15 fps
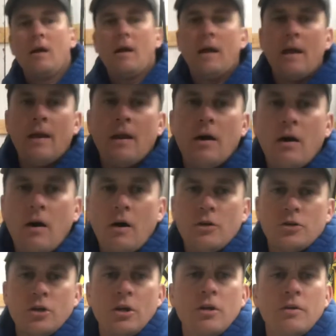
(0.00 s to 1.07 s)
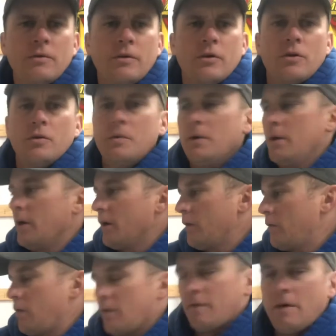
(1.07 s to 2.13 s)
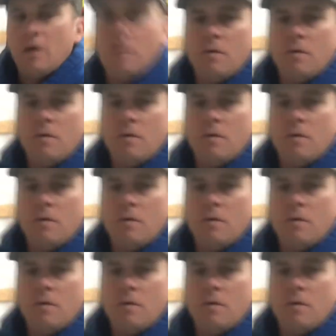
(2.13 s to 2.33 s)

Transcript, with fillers: And I'll show you real quick. I've got